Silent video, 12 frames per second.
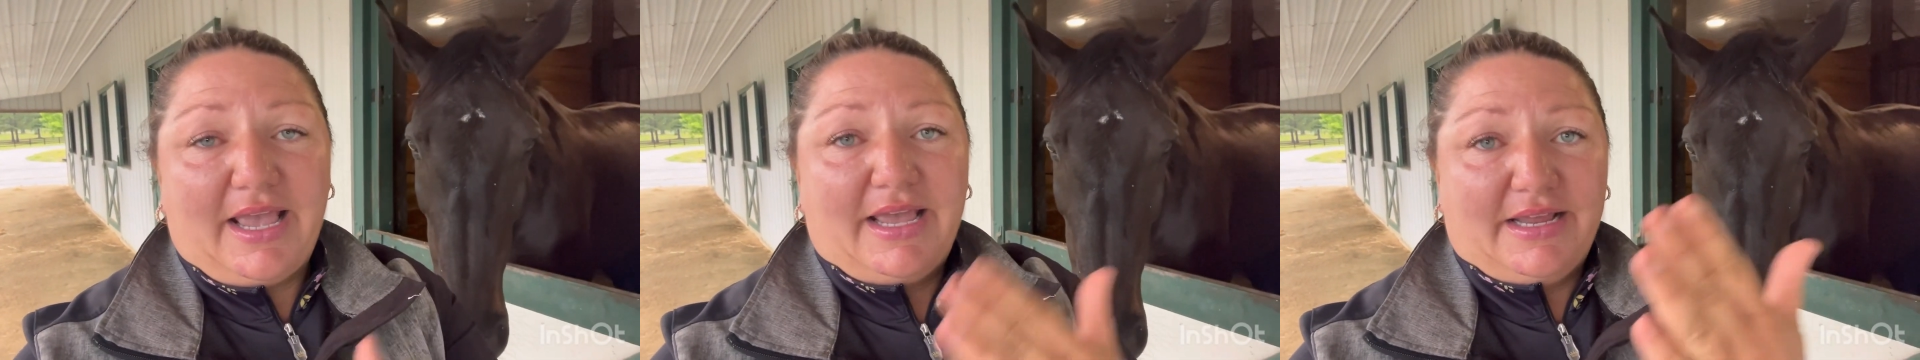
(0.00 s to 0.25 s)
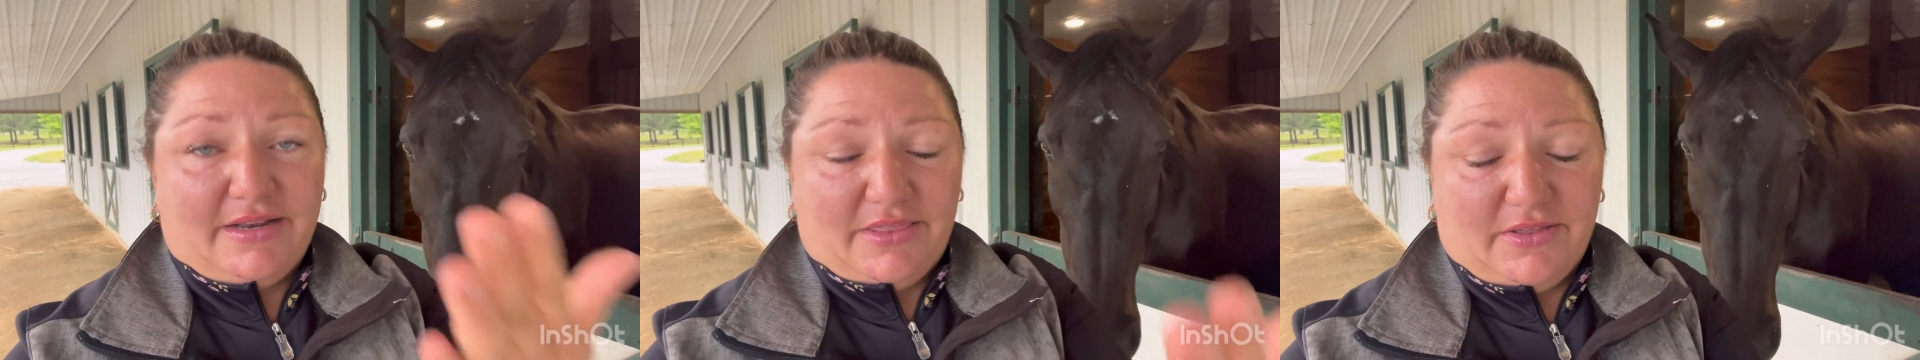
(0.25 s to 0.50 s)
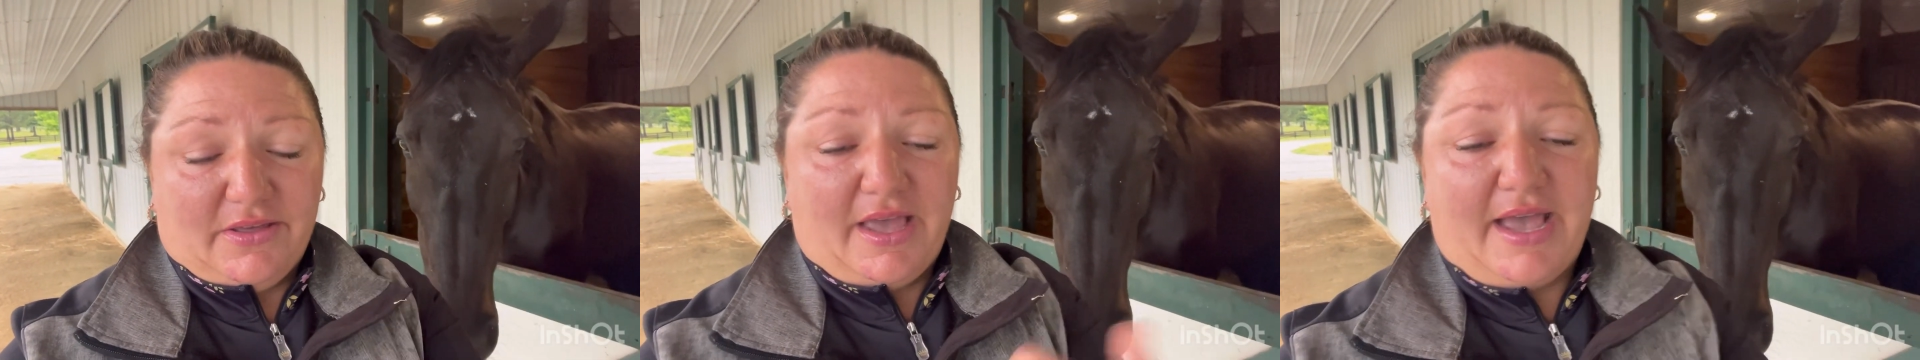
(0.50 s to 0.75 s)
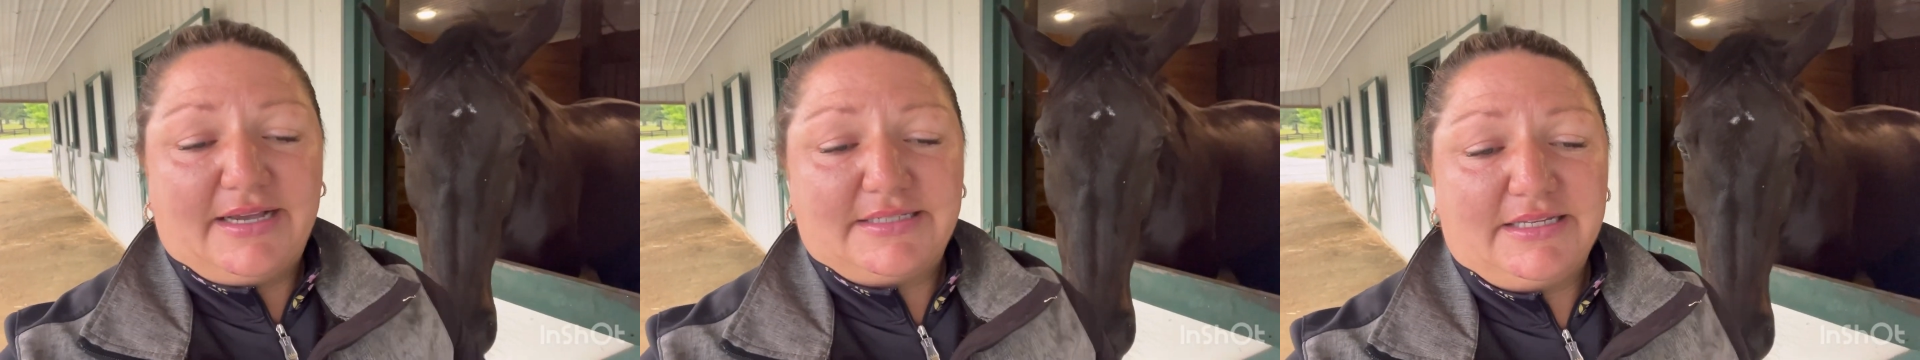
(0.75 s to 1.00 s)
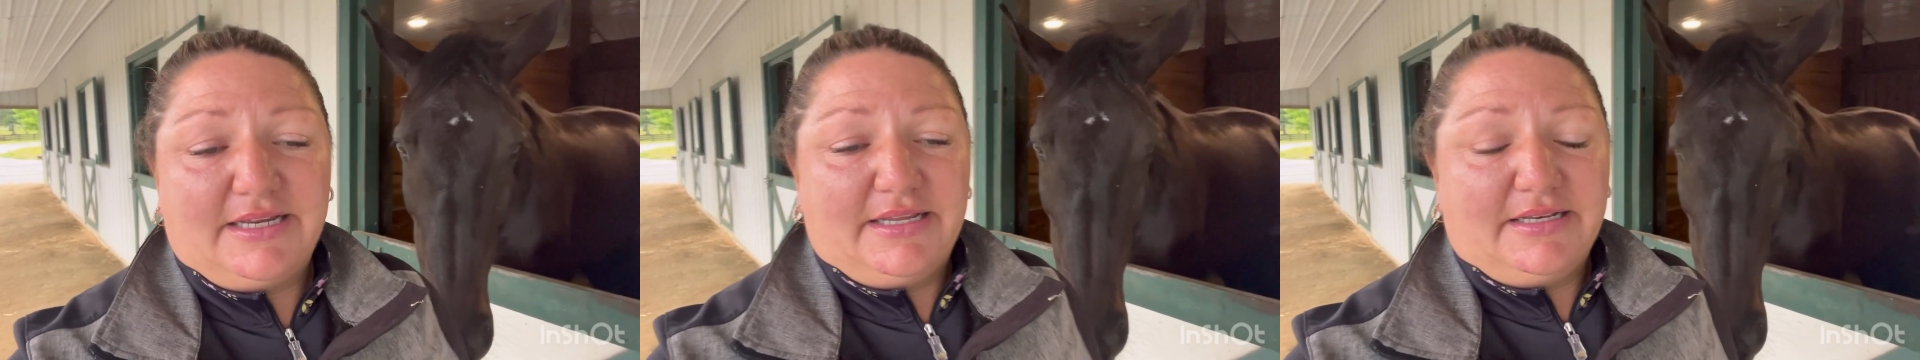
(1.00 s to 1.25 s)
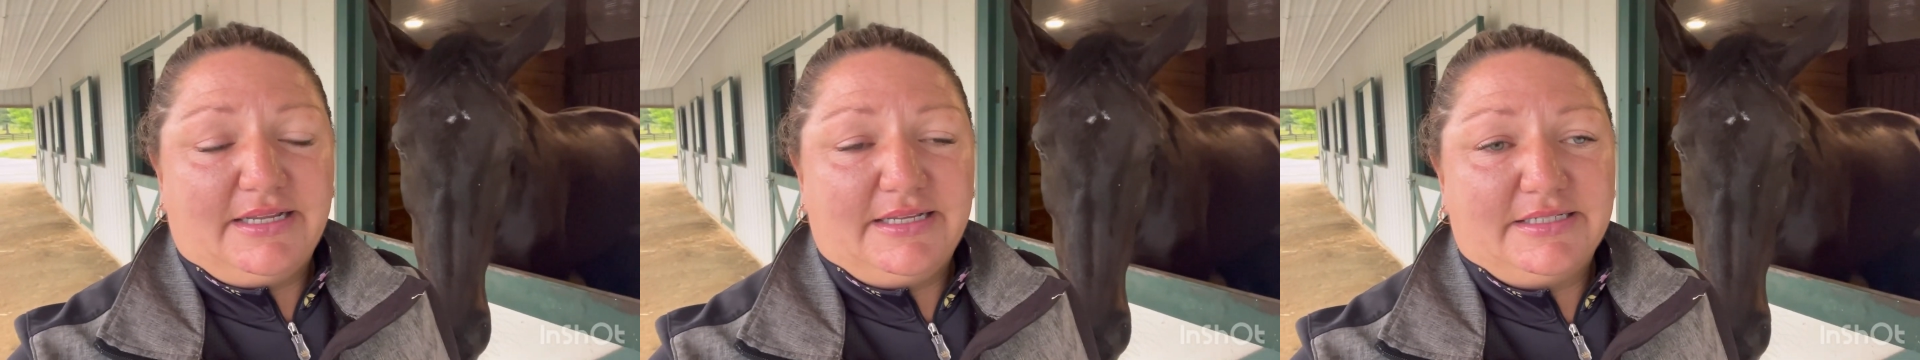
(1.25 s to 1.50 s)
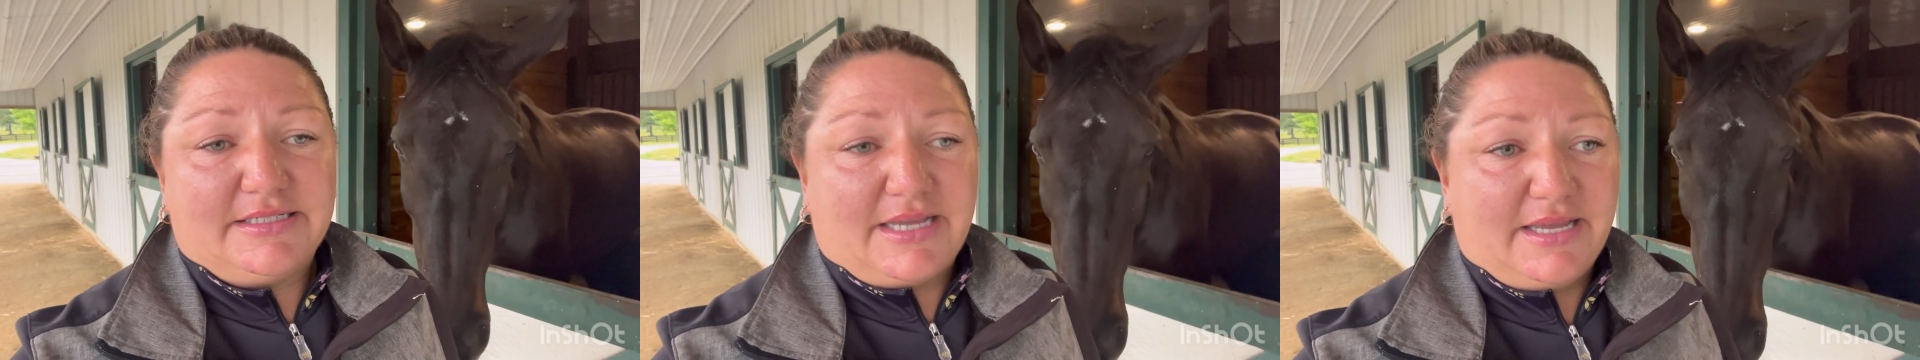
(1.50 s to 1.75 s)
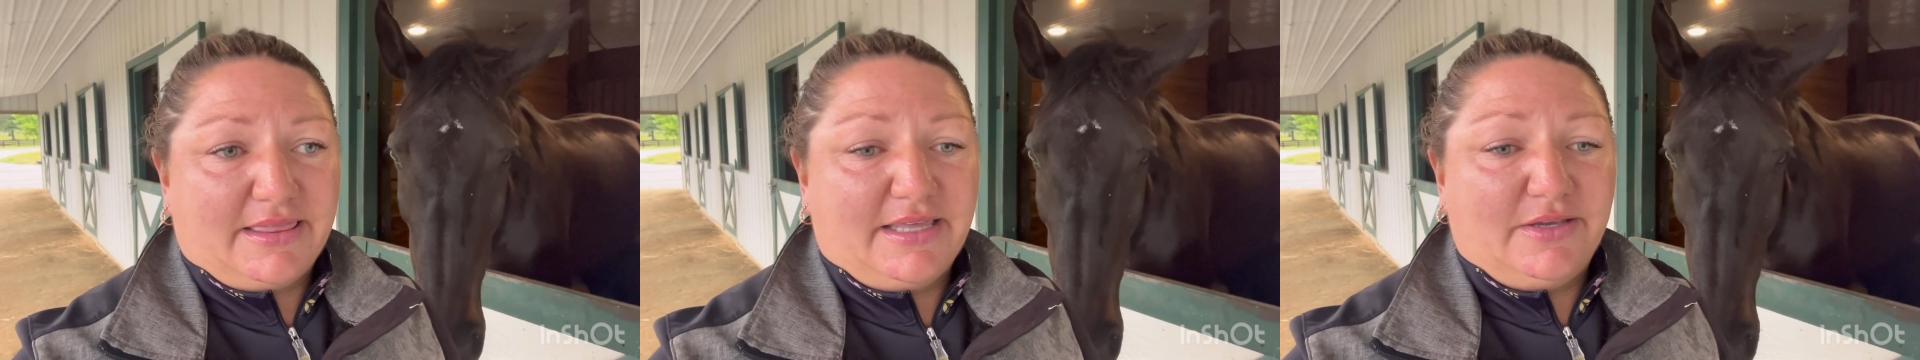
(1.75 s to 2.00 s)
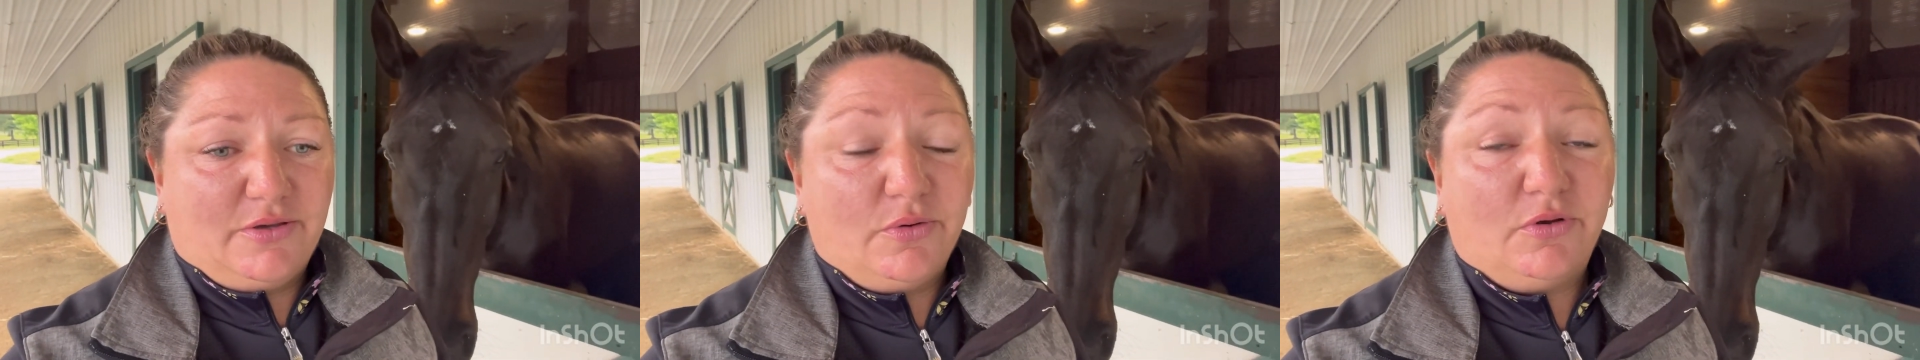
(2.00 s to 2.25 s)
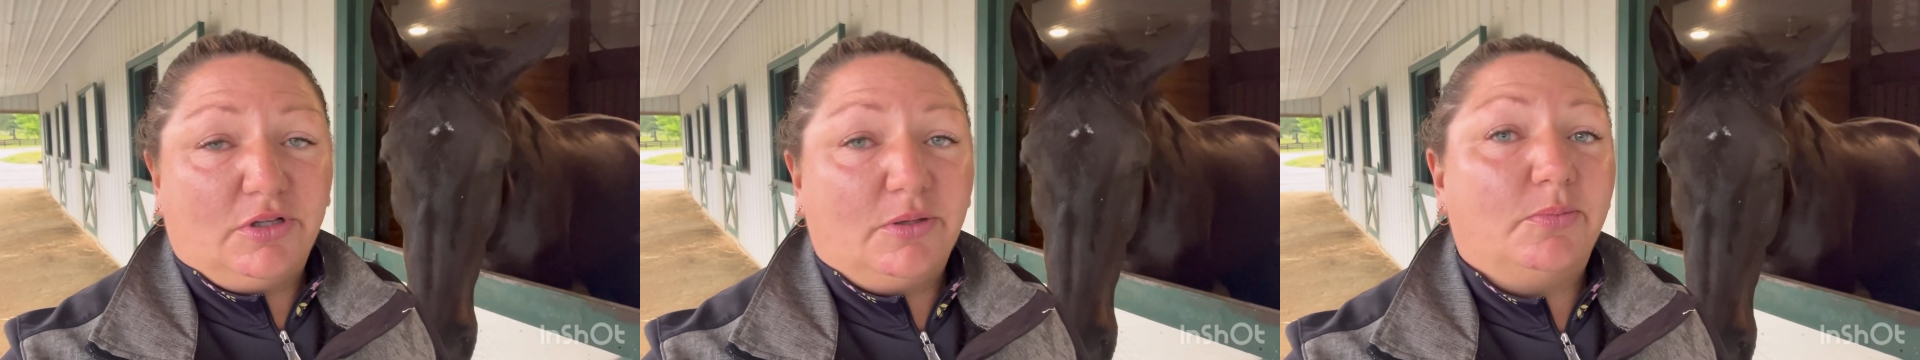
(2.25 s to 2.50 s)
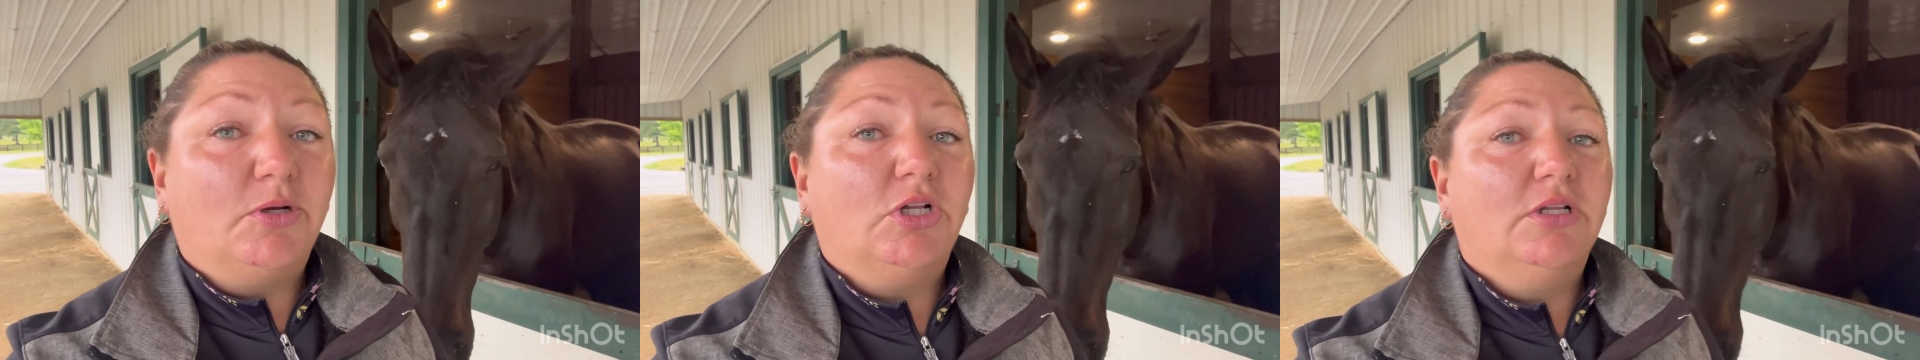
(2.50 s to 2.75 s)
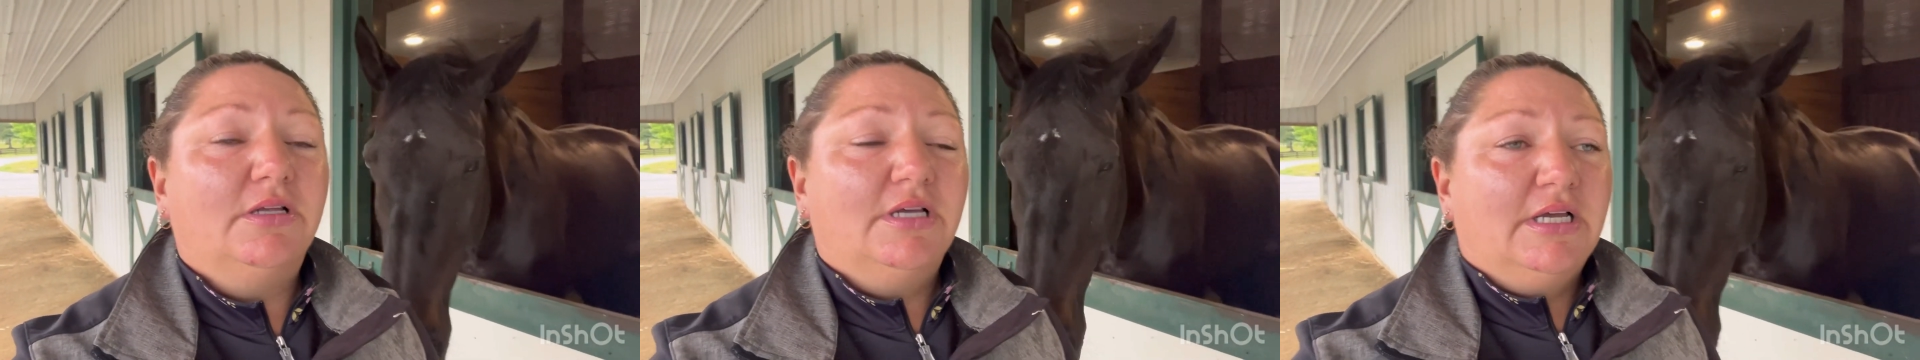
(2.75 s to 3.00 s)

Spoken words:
and the accident is, I think, Googleable.